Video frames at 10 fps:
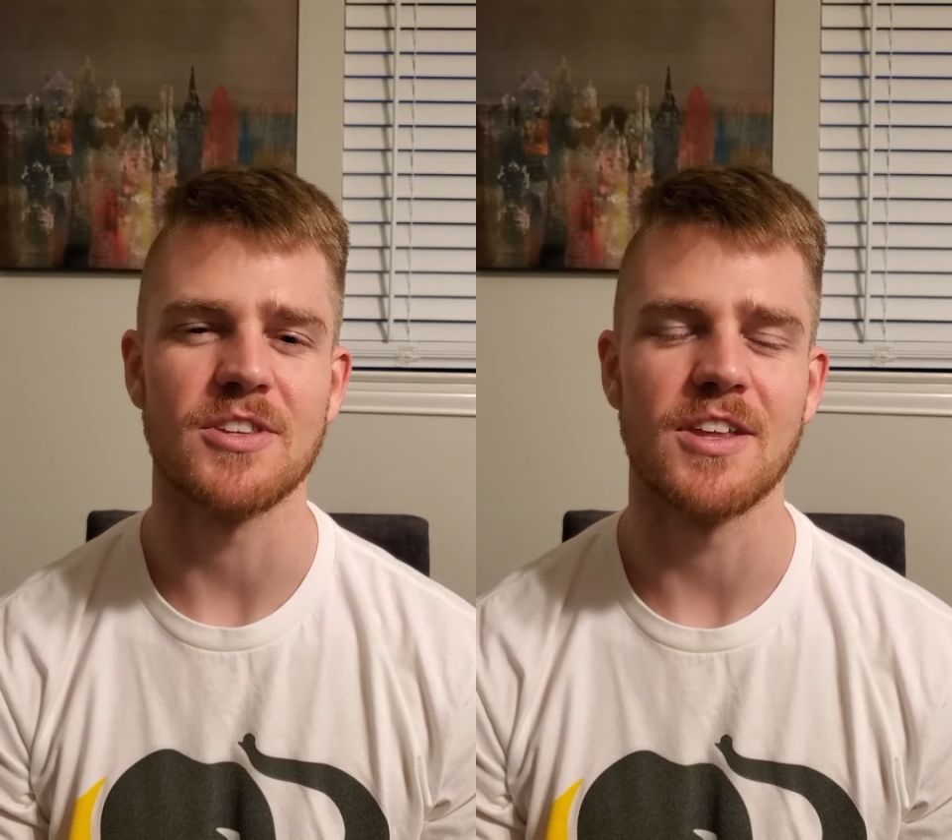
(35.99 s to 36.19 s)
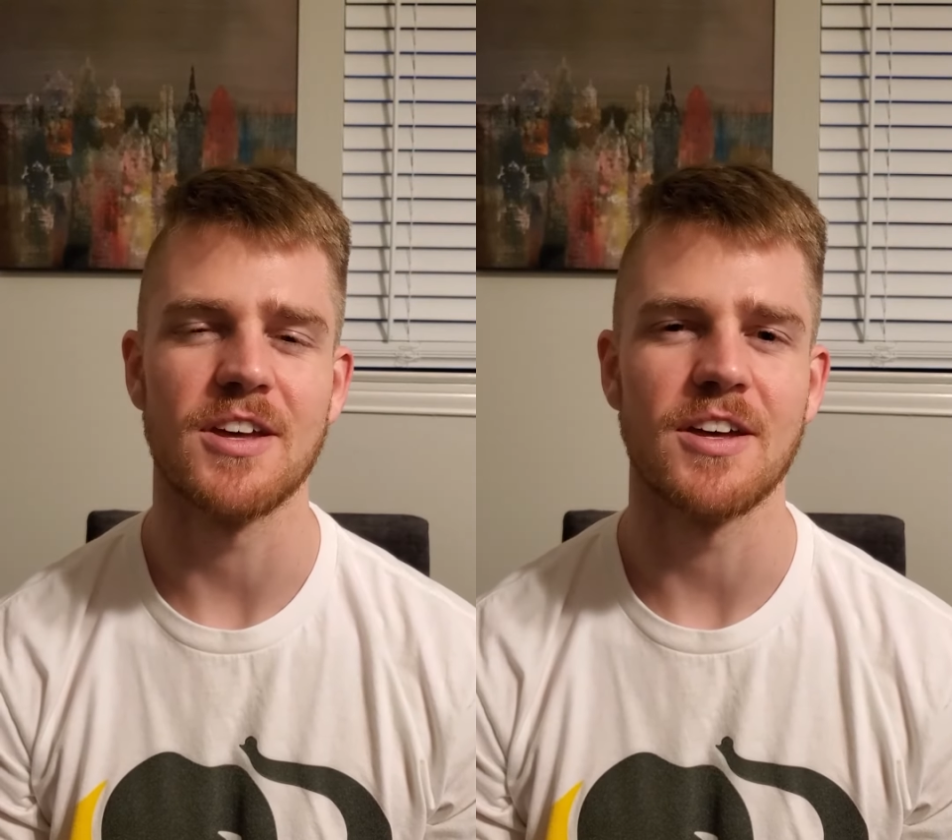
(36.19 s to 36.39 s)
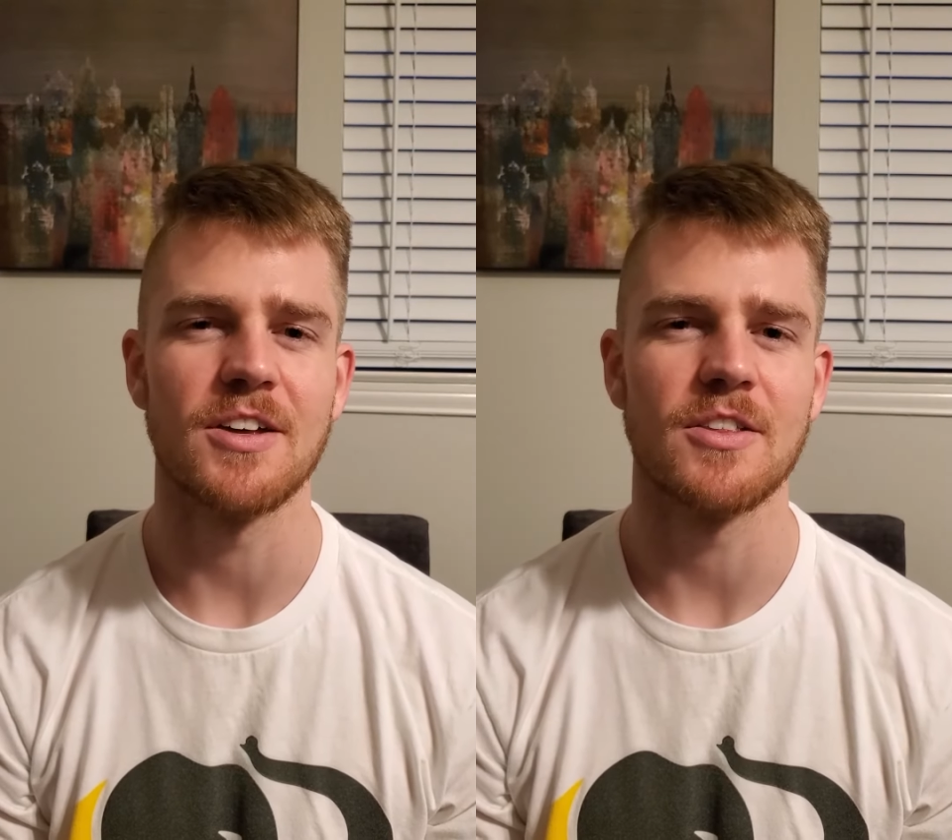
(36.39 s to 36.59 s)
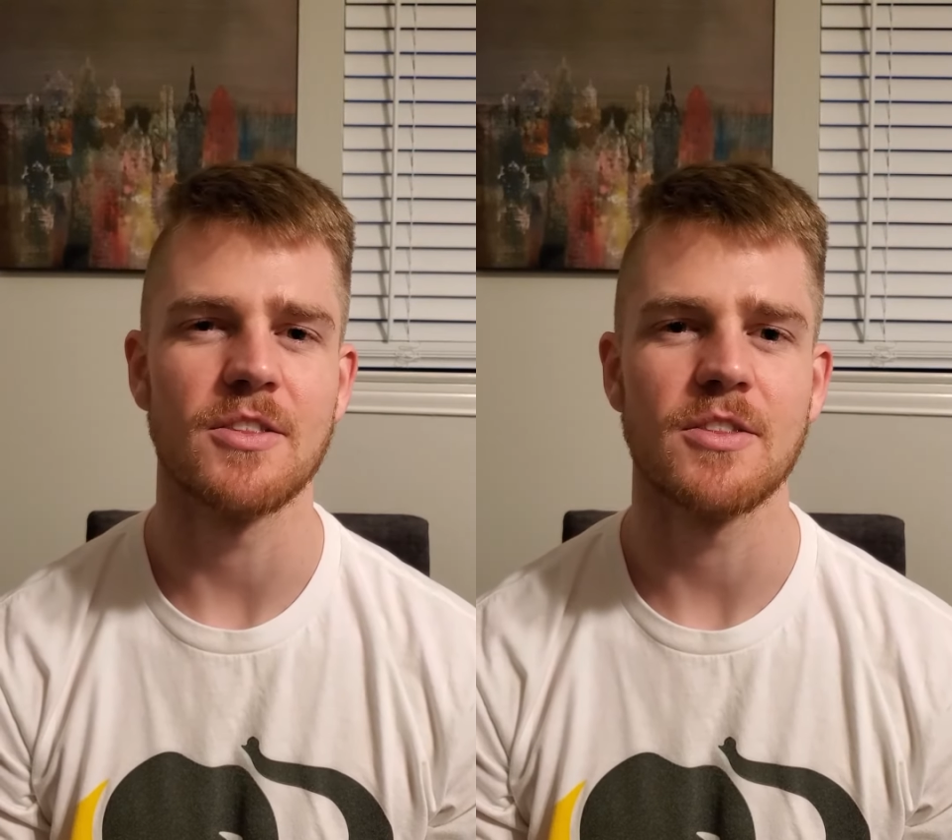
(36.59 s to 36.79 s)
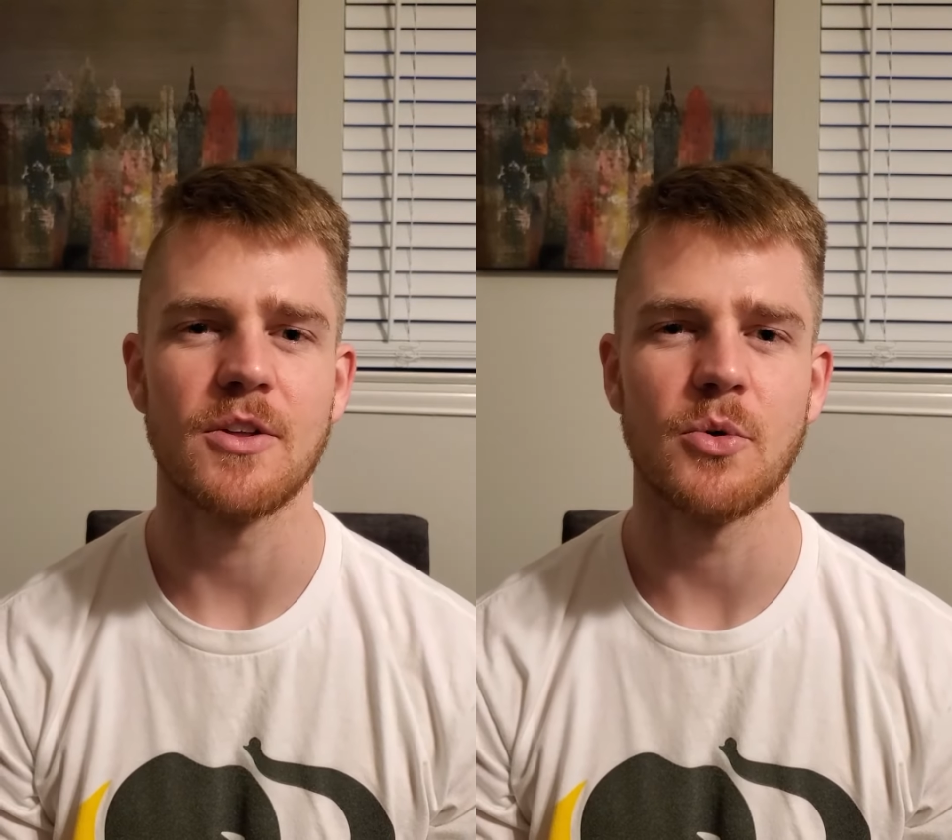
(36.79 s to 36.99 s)
The
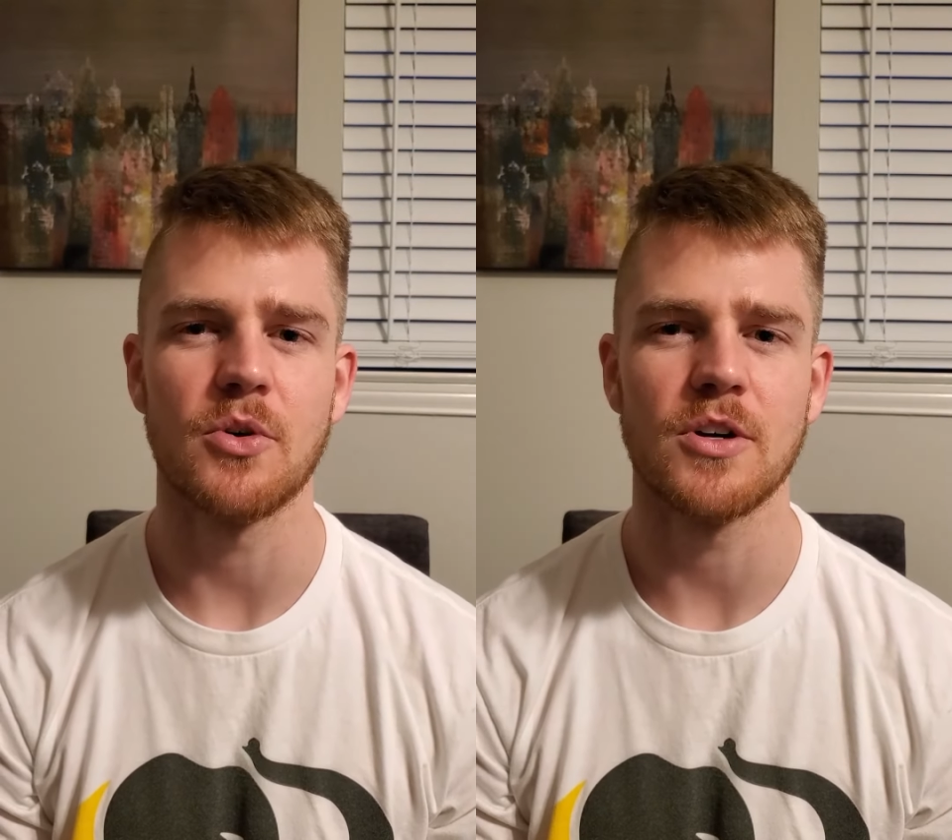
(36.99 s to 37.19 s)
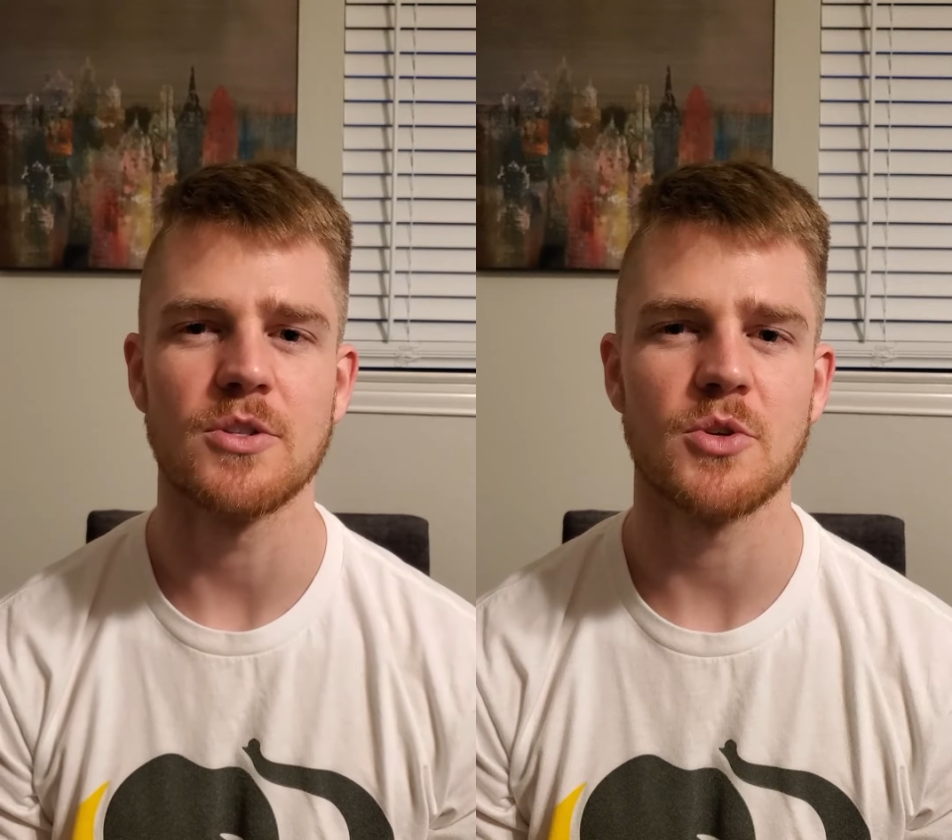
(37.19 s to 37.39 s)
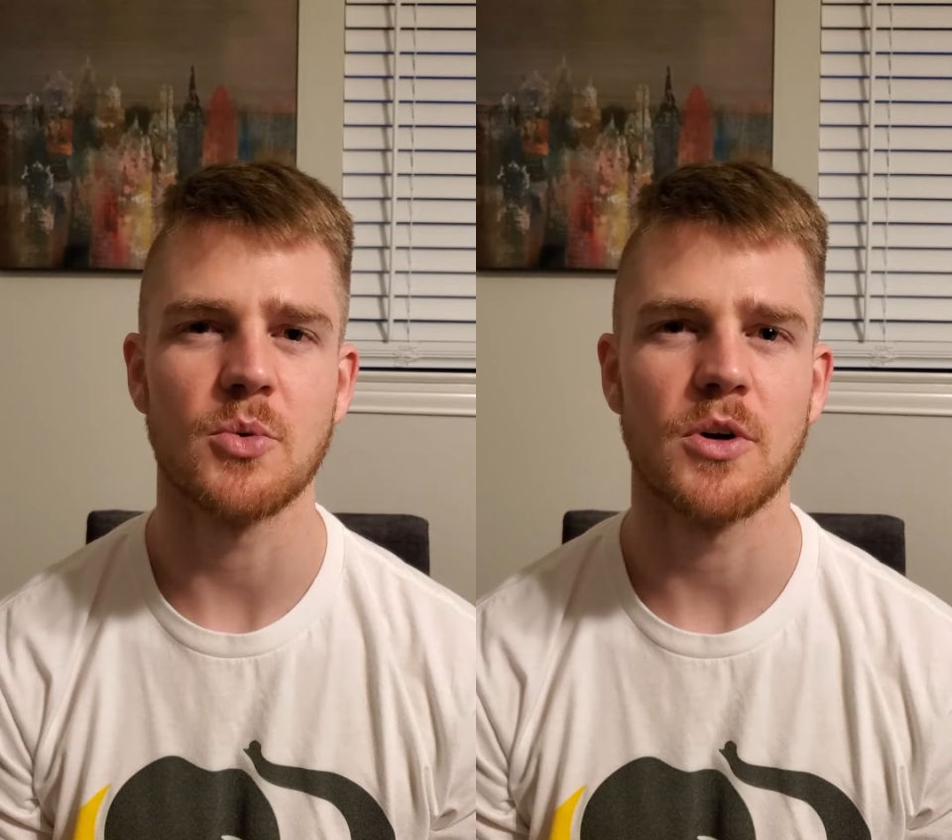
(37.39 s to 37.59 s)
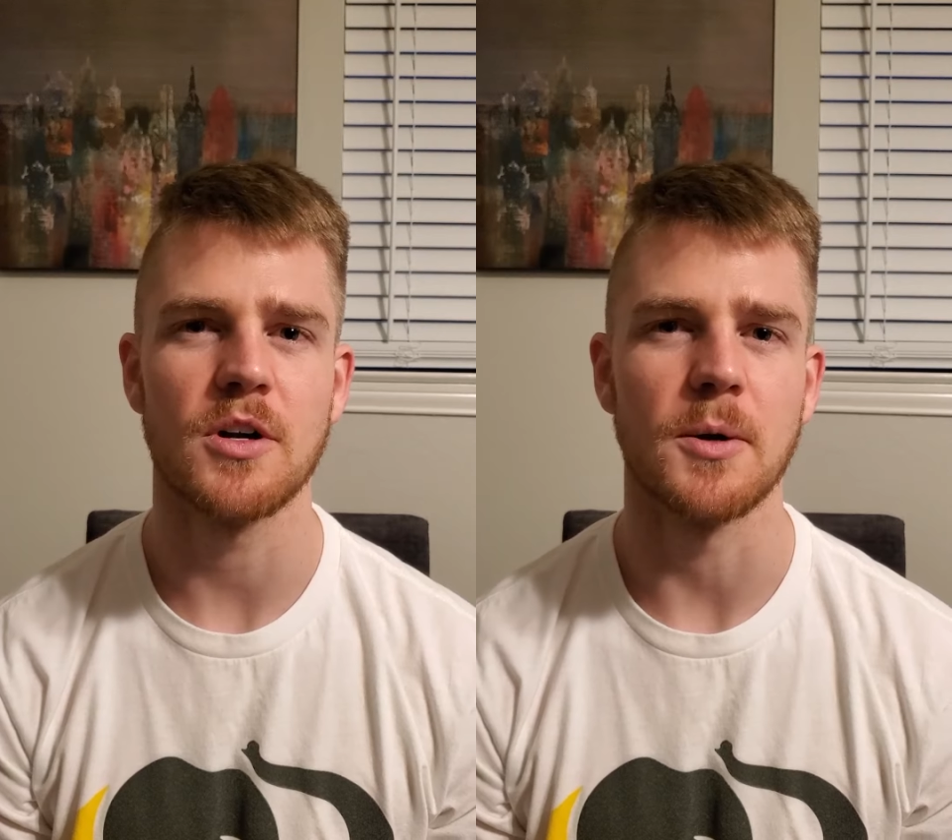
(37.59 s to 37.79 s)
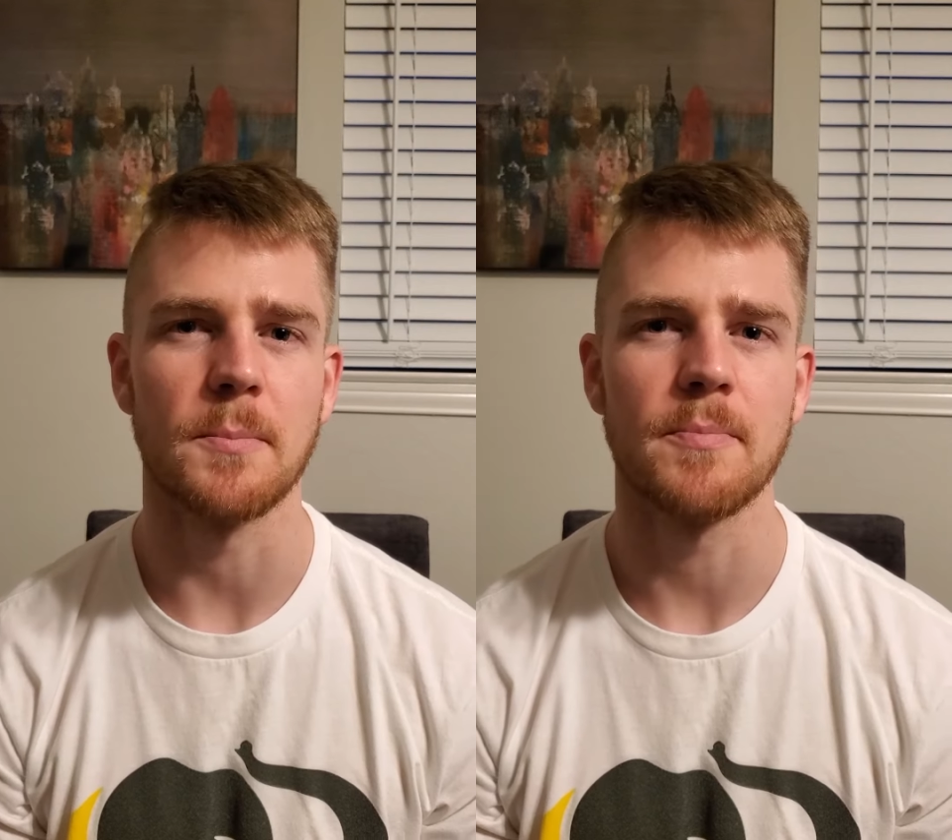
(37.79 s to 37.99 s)
the organs are
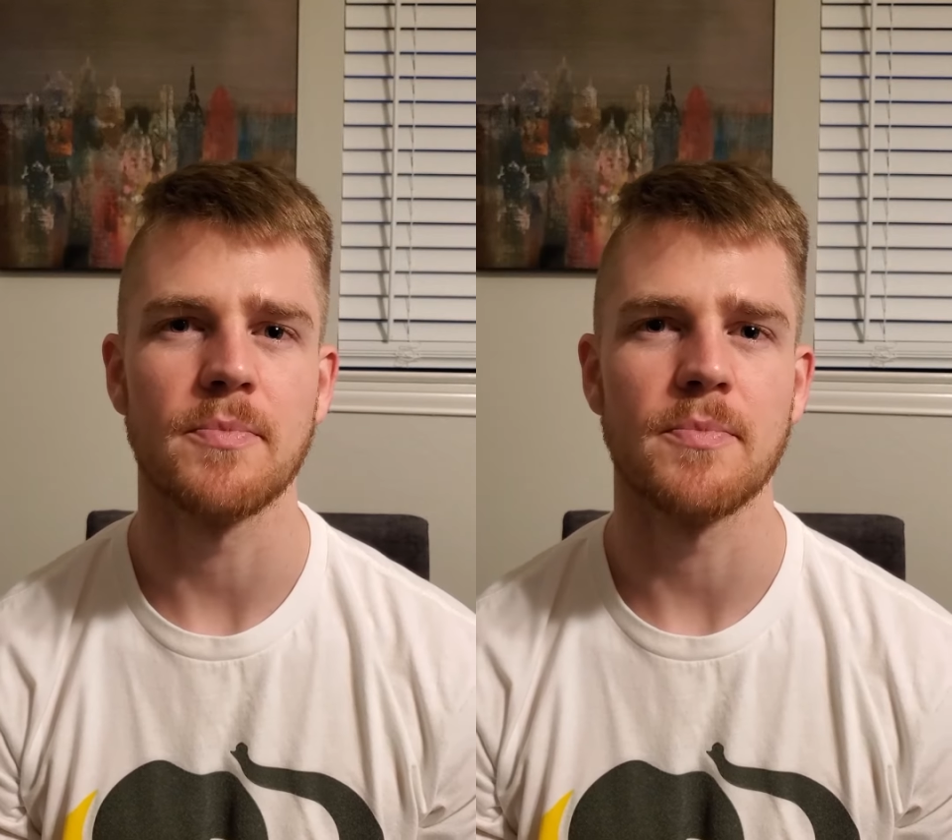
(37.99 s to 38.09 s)
working.